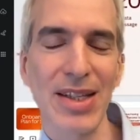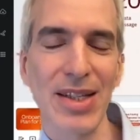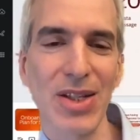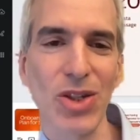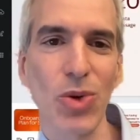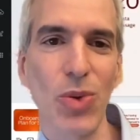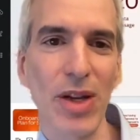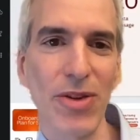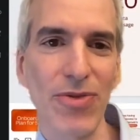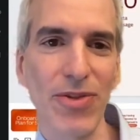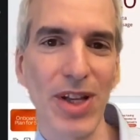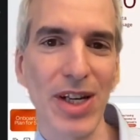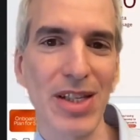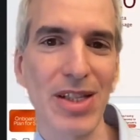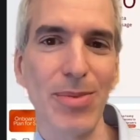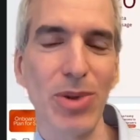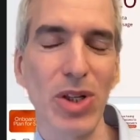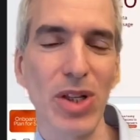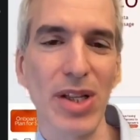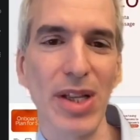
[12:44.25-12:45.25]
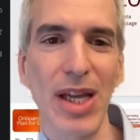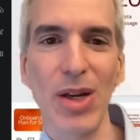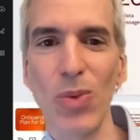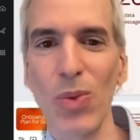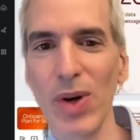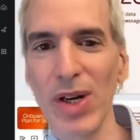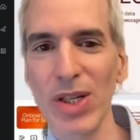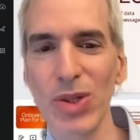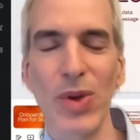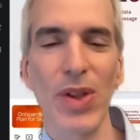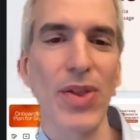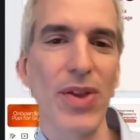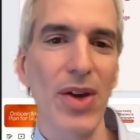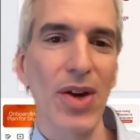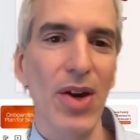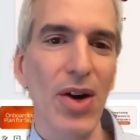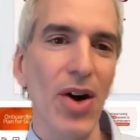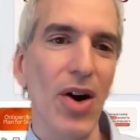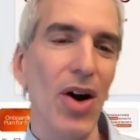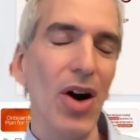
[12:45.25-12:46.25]
It's quite flexible, and it works with
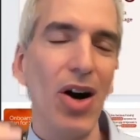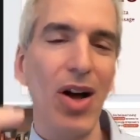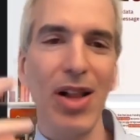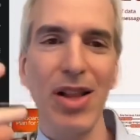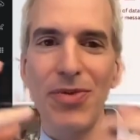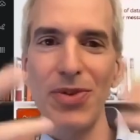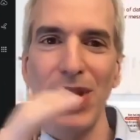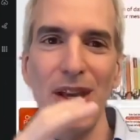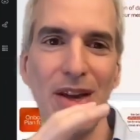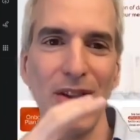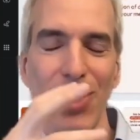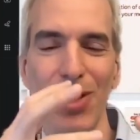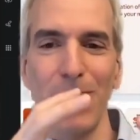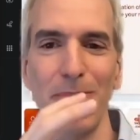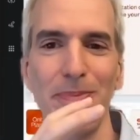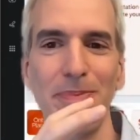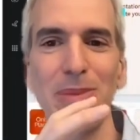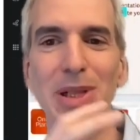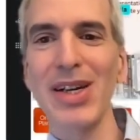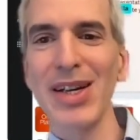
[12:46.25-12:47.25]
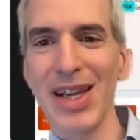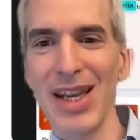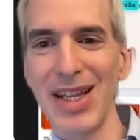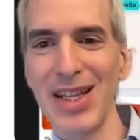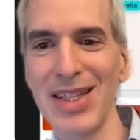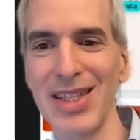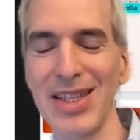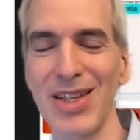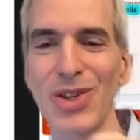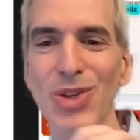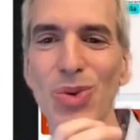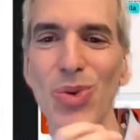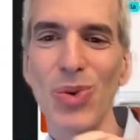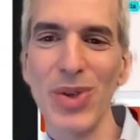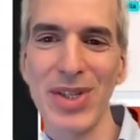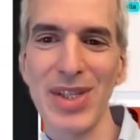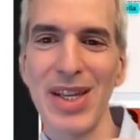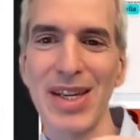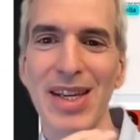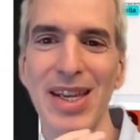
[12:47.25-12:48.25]
all of the other plugins and
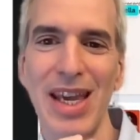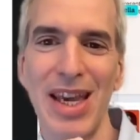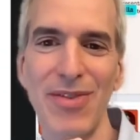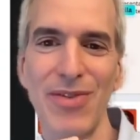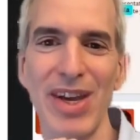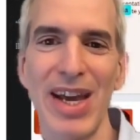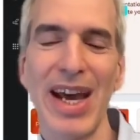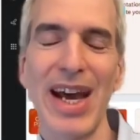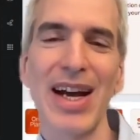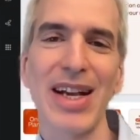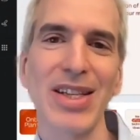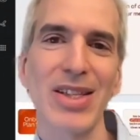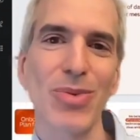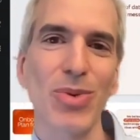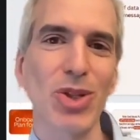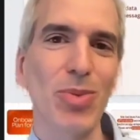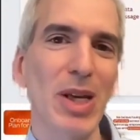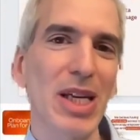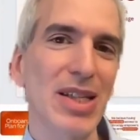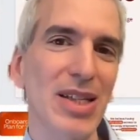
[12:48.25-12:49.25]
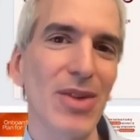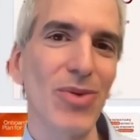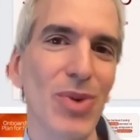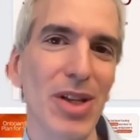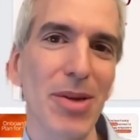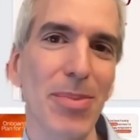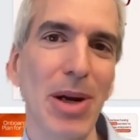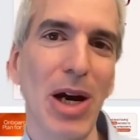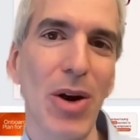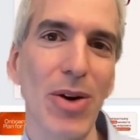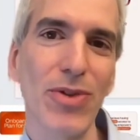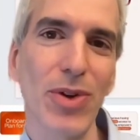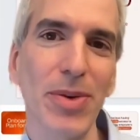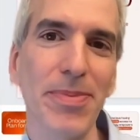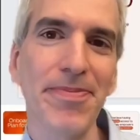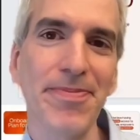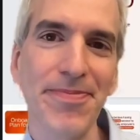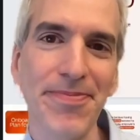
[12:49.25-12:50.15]
tools that Canva has, which makes it really powerful.